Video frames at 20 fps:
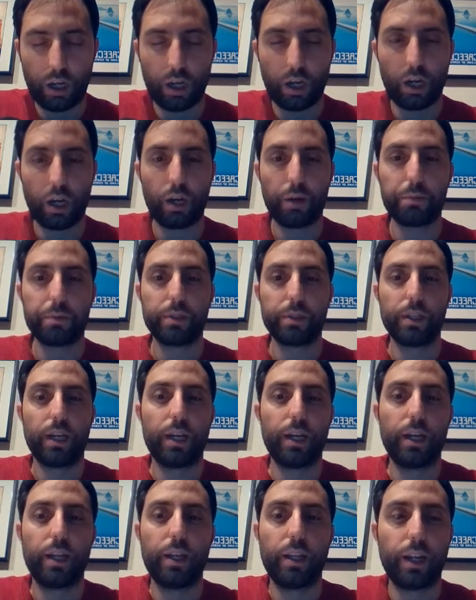
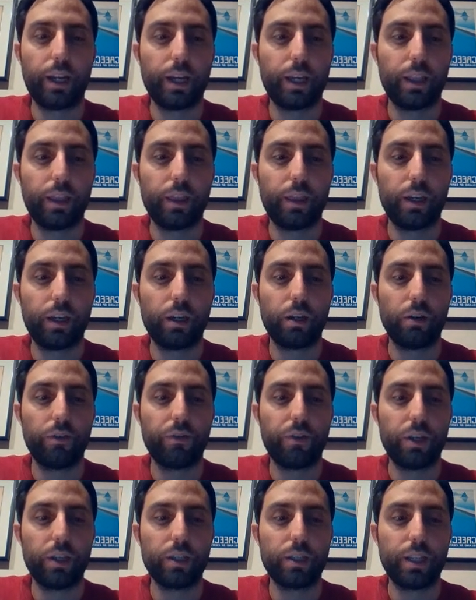upside that I can think of
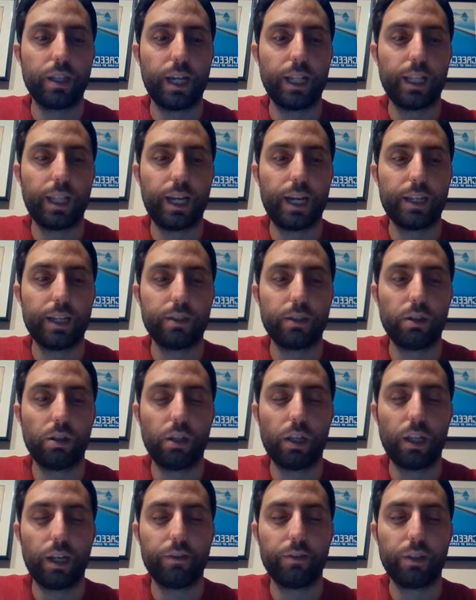is that last little
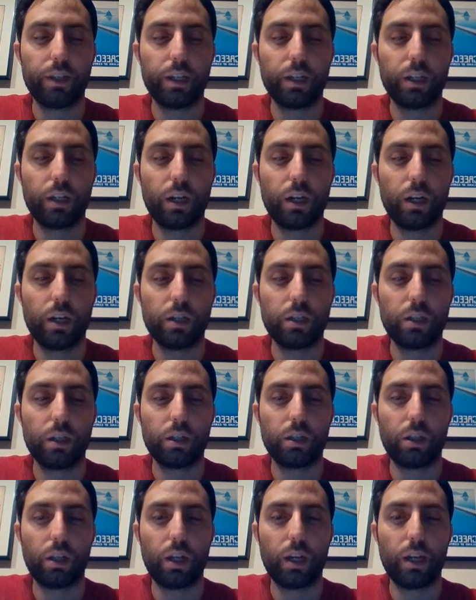lifelink
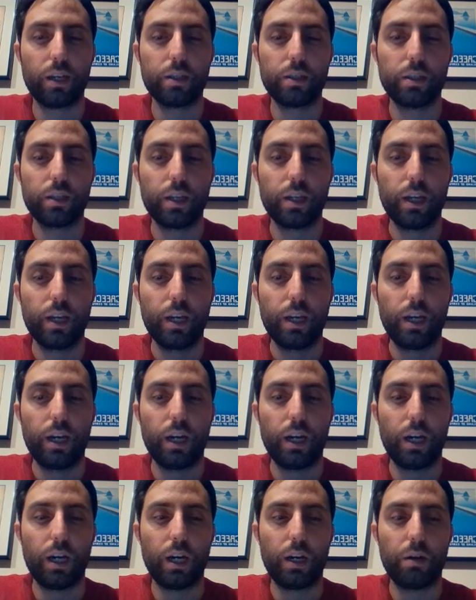clause.
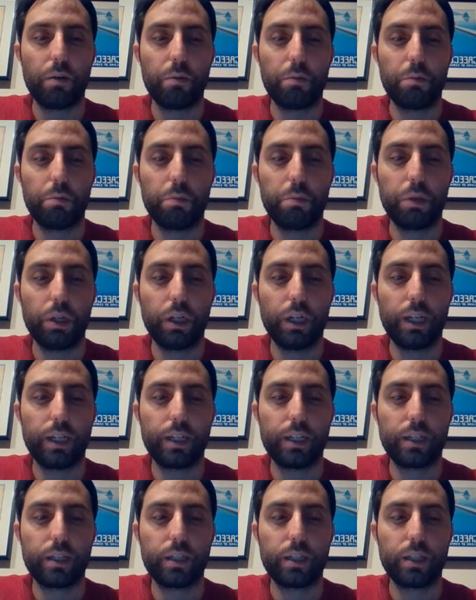
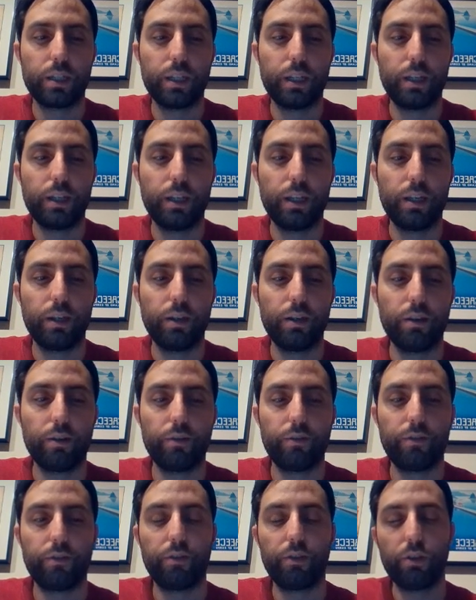But
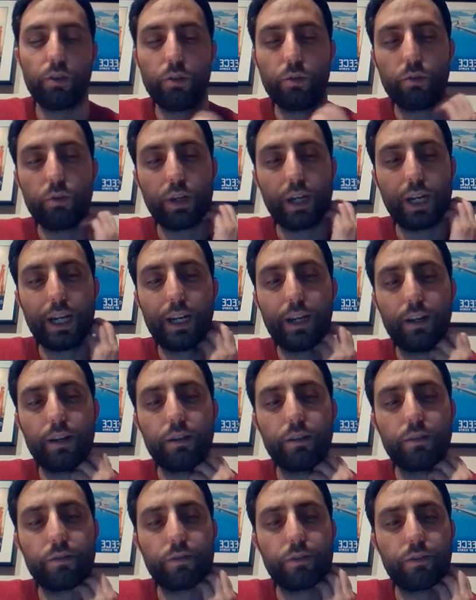if you
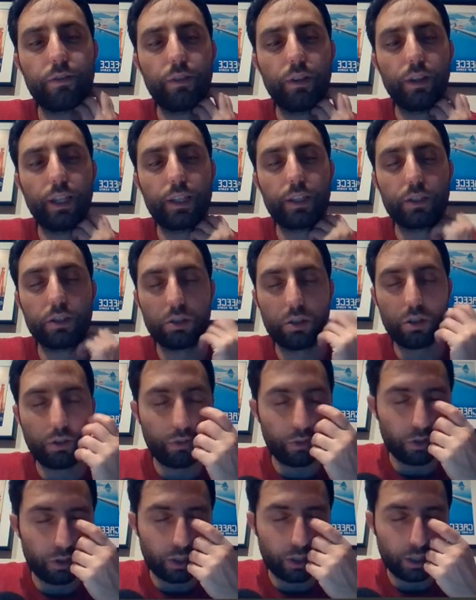have let this go
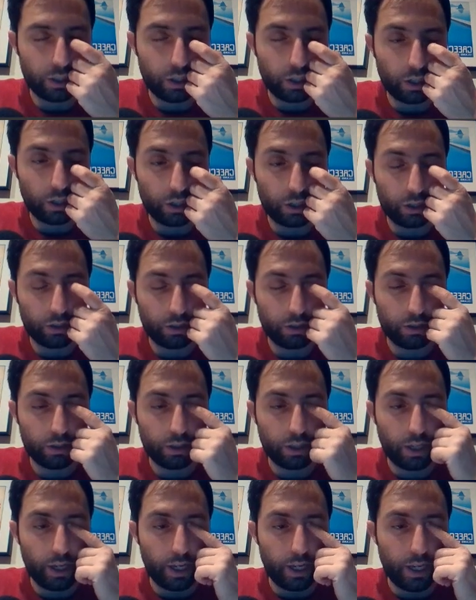for 6 turns
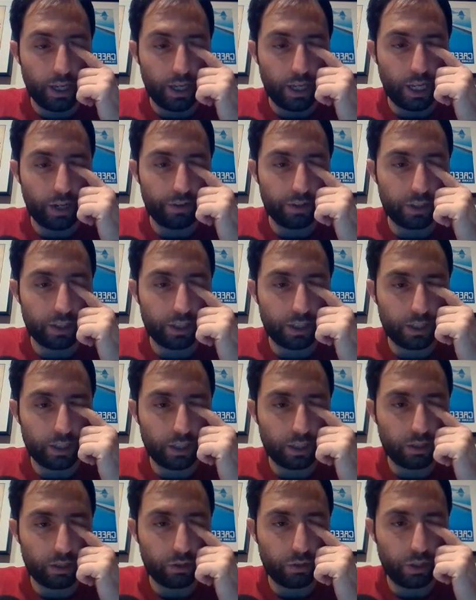and have a
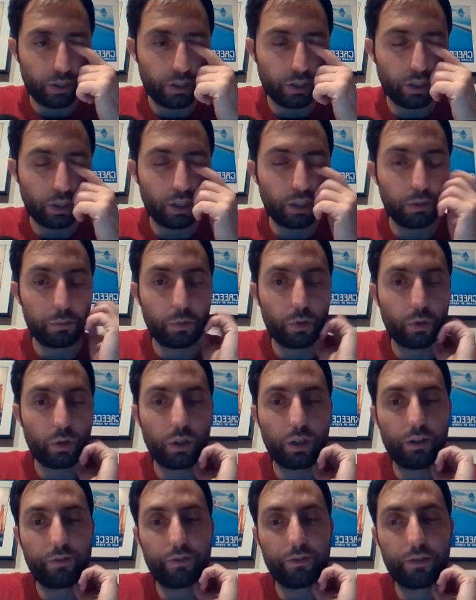6/6 creature on the
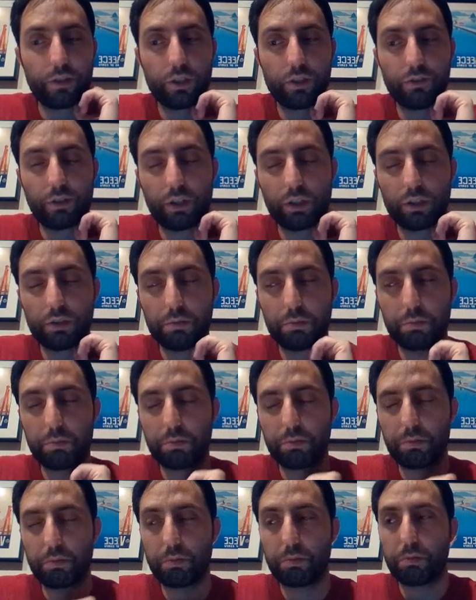board, first of all, it's
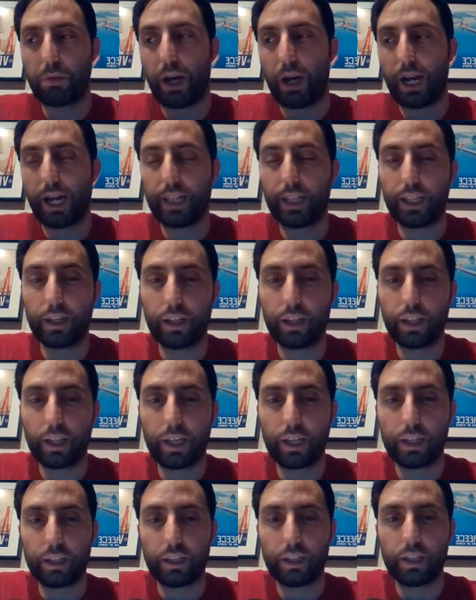highly
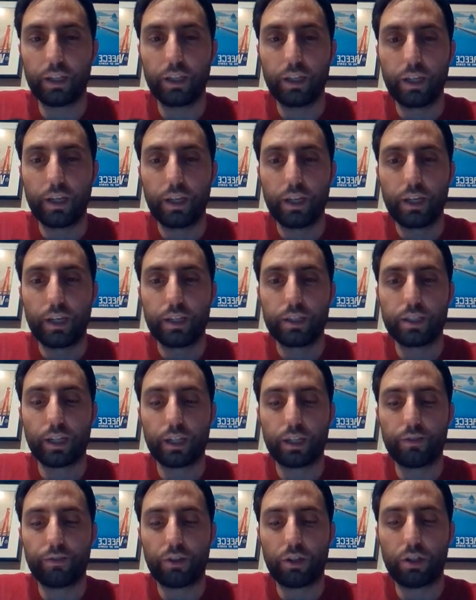unlikely.
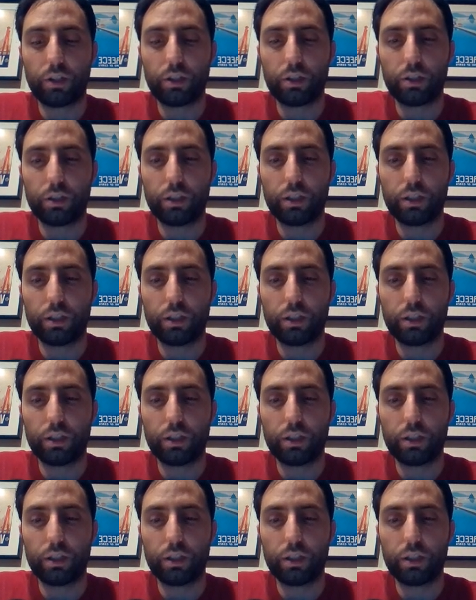Second of all,